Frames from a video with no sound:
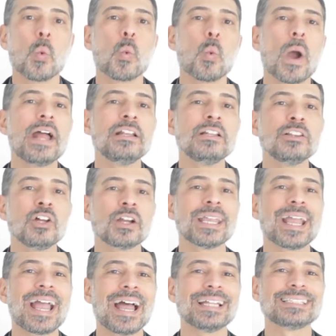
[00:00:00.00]
When
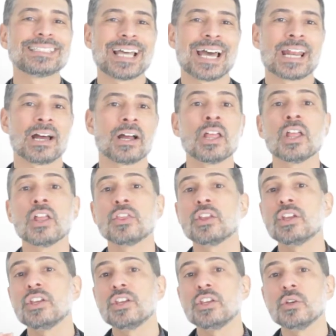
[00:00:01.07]
looking at data,
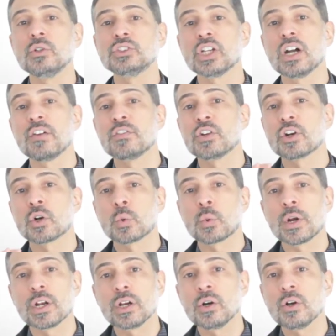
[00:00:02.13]
the use of your
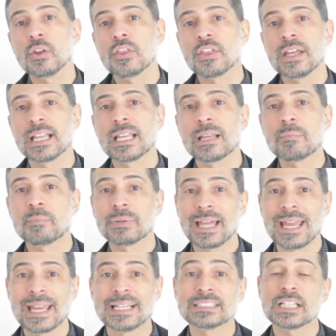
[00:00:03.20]
critical thinking
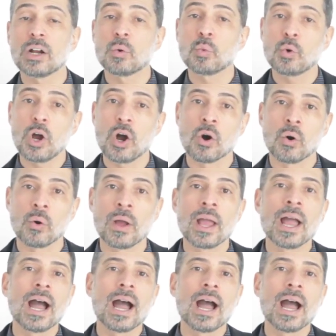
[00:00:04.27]
plays a role.